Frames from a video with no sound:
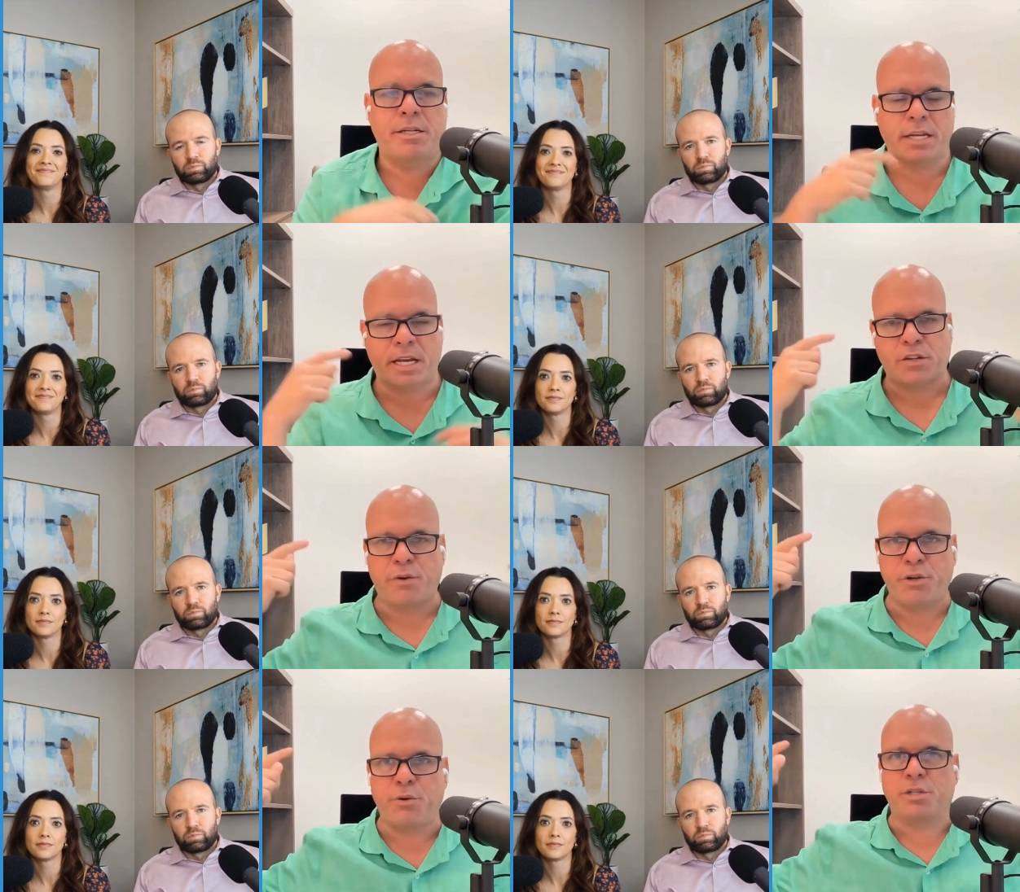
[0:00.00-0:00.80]
Speaker 1: takes for
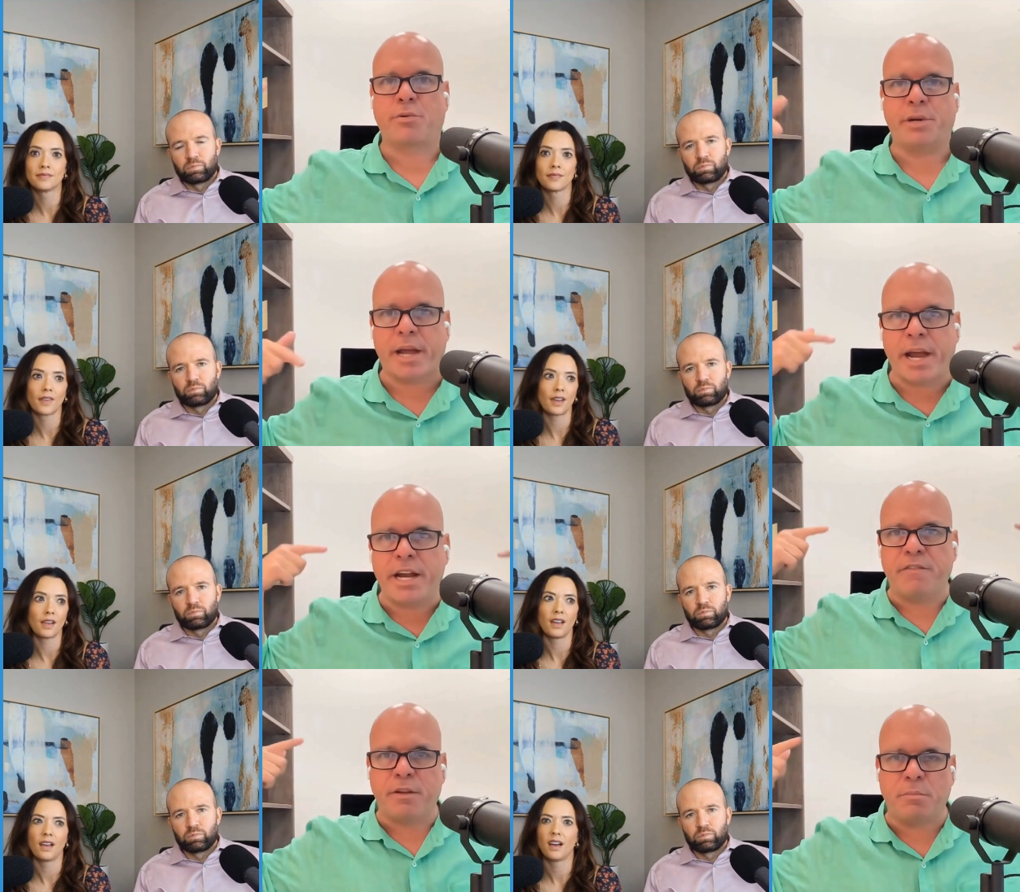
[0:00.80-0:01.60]
you to
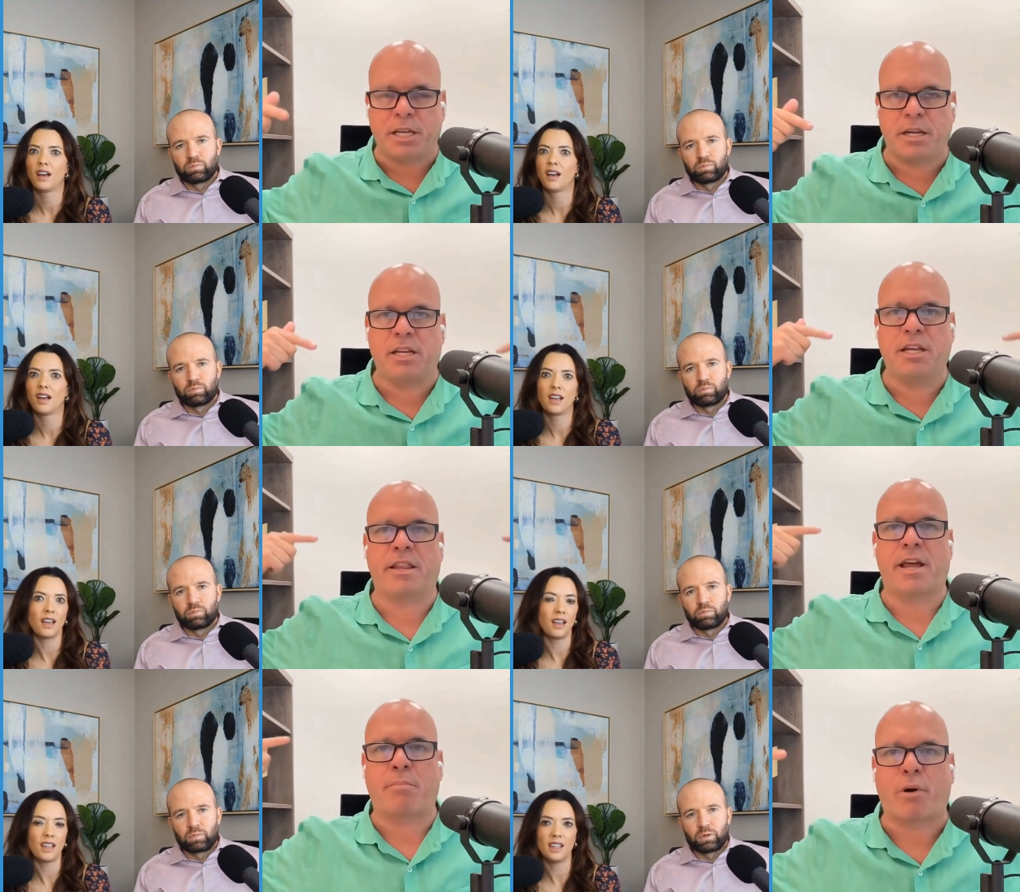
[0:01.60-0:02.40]
creatively begin to get in
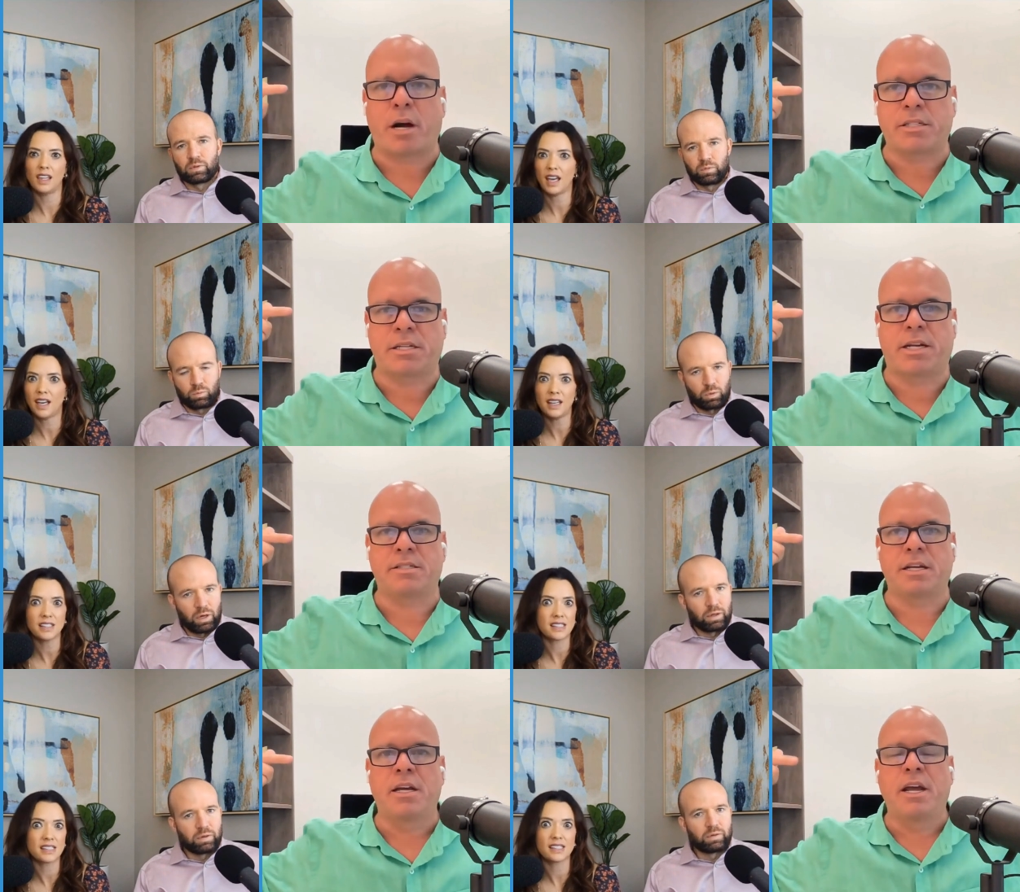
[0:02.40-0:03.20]
that process yes.
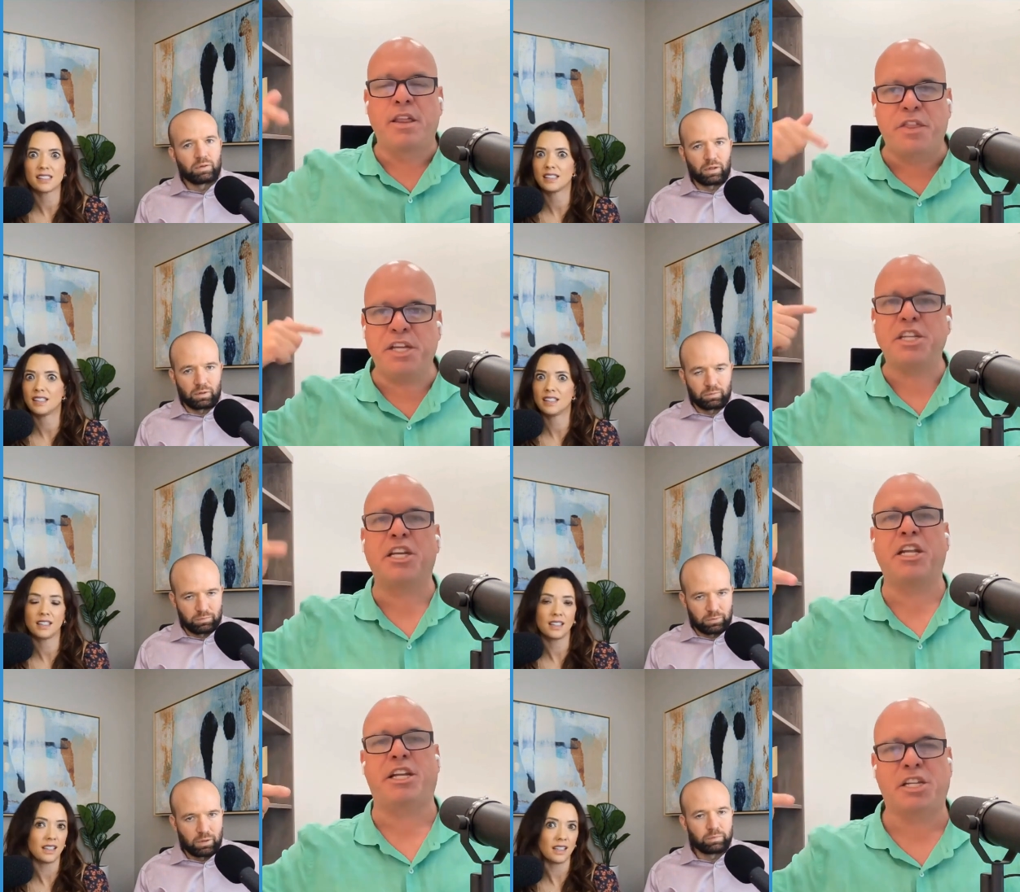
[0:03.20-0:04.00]
right then to get
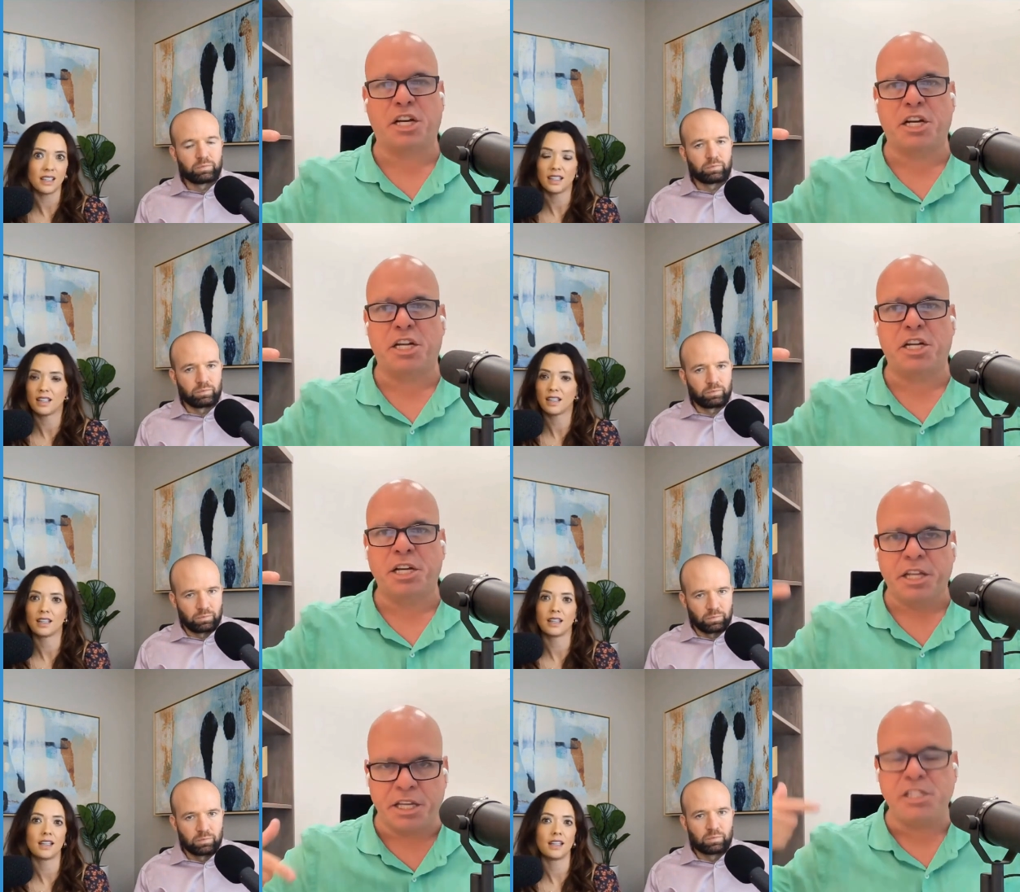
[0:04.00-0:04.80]
it yeah. done
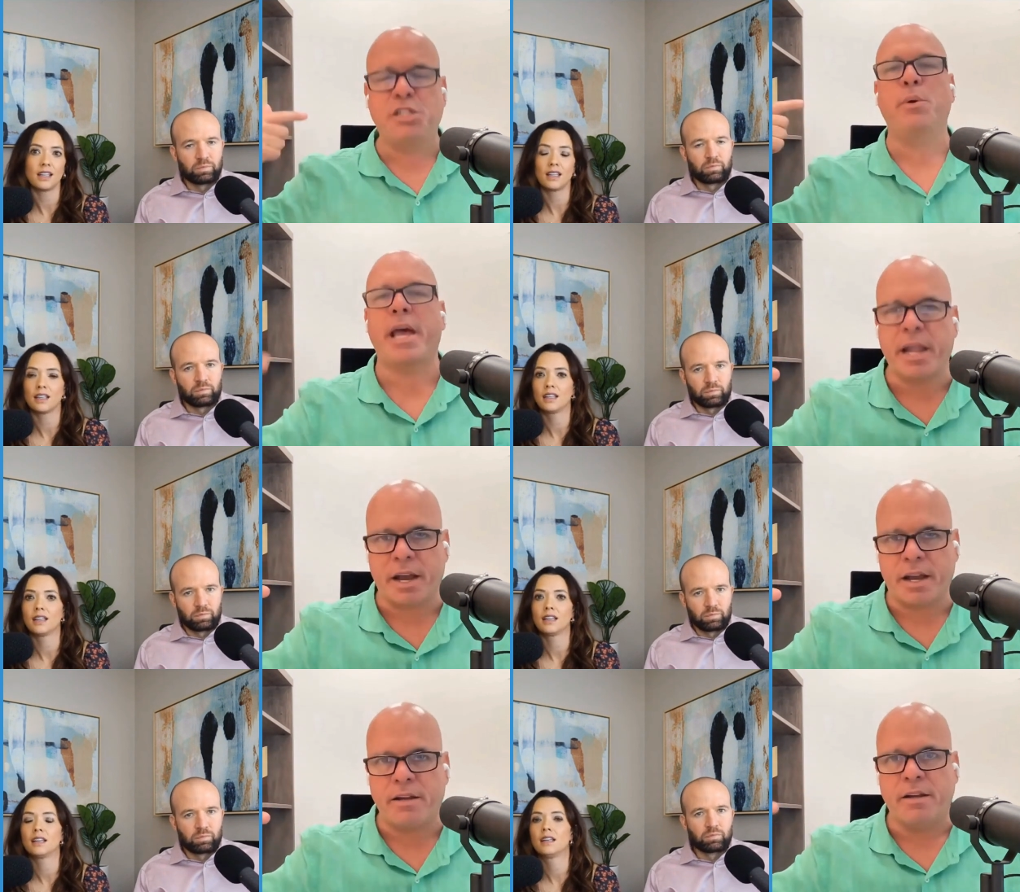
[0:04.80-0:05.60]
then to edit
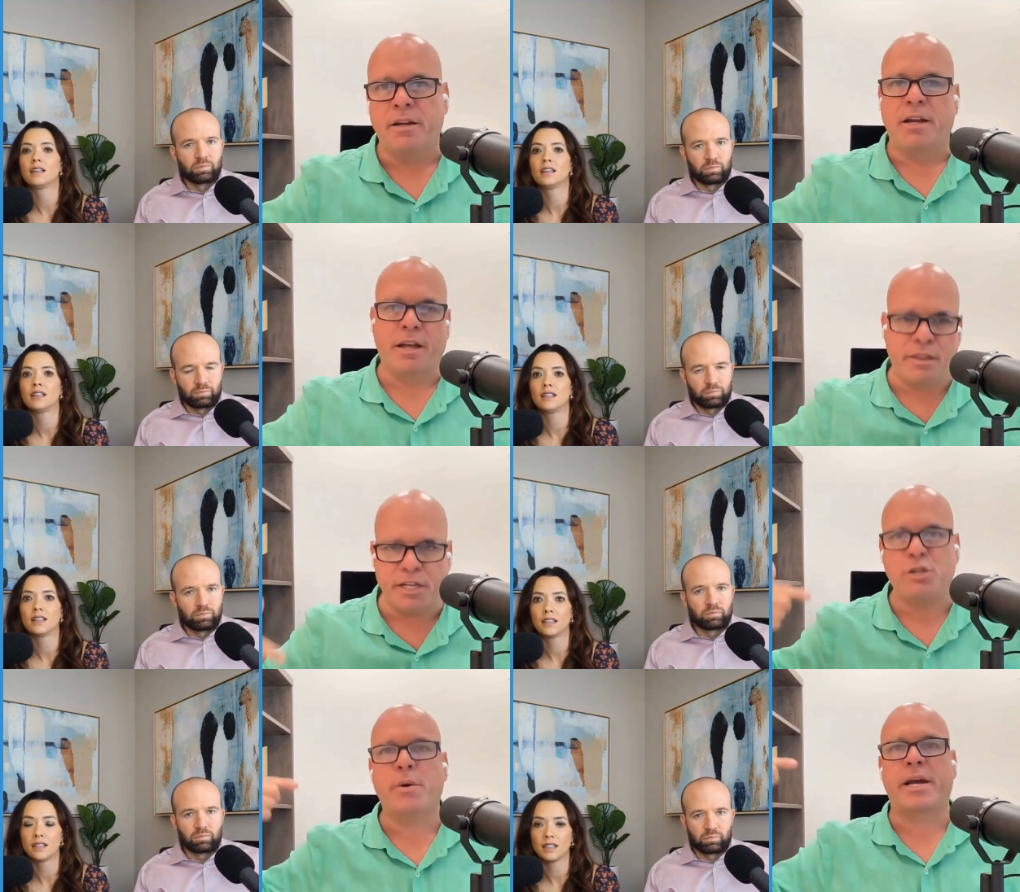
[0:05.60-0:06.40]
it and then
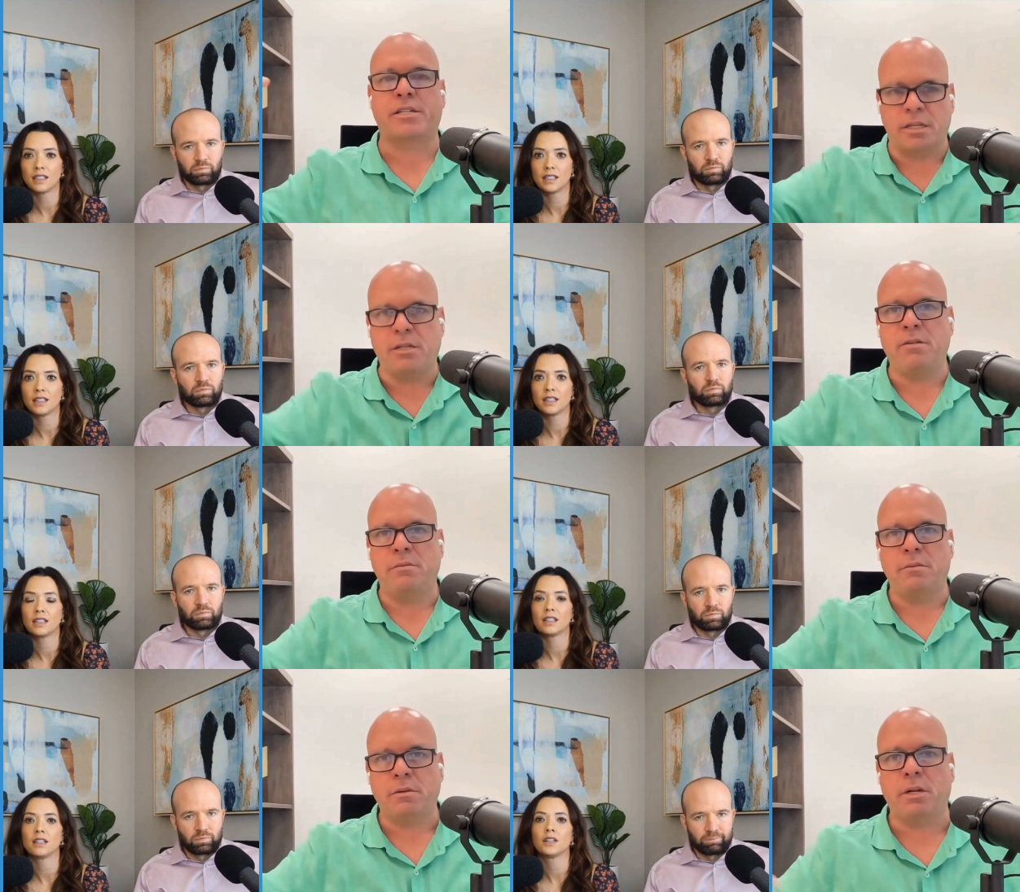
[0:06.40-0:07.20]
to actually
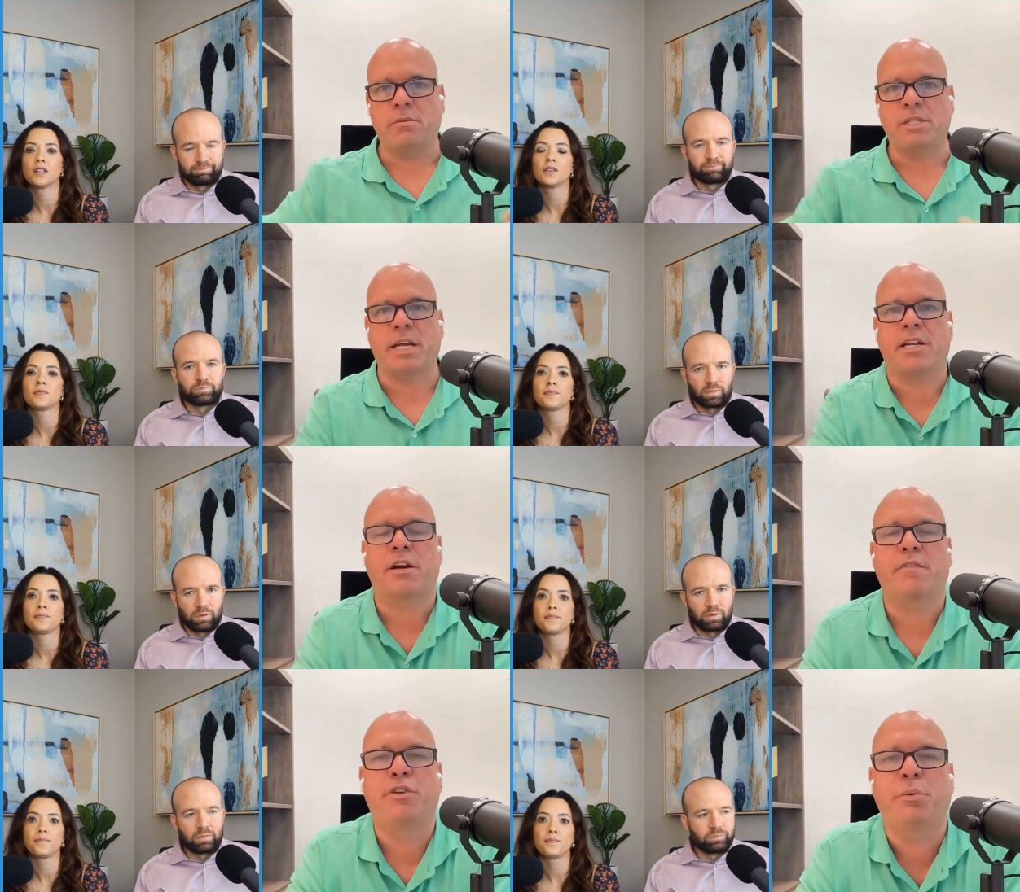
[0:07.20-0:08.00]
you know take care of
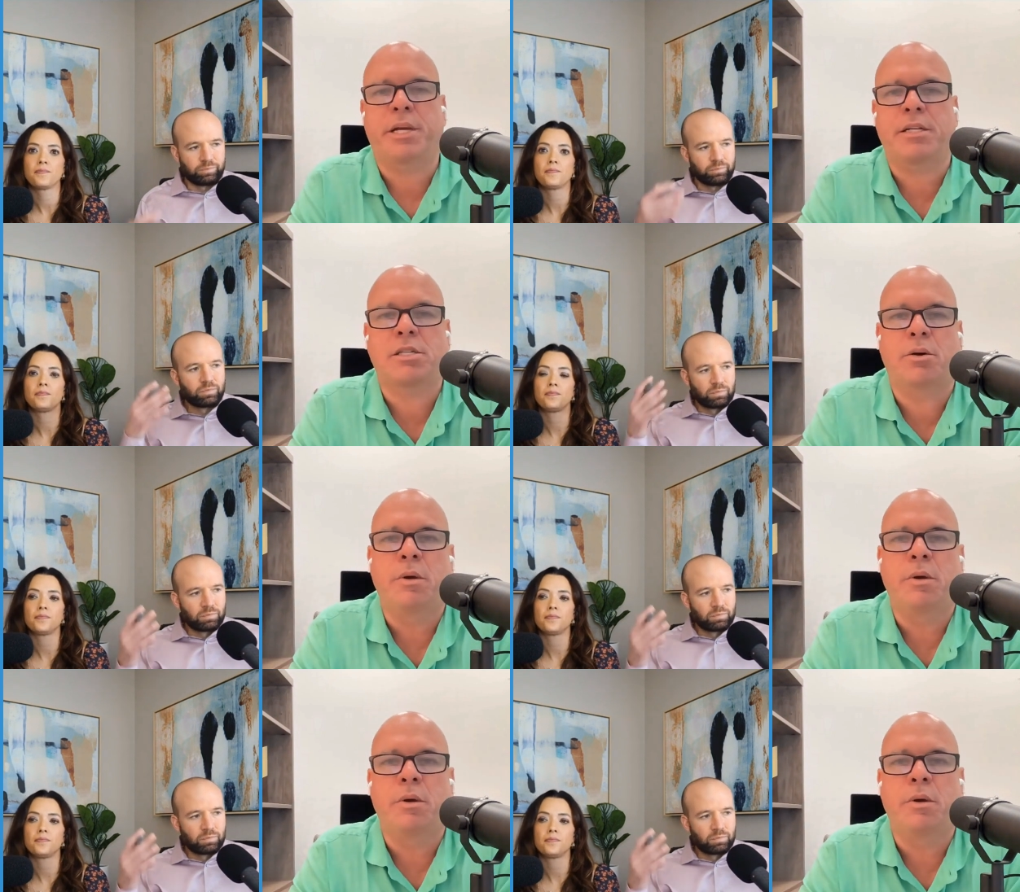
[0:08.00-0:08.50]
doing it so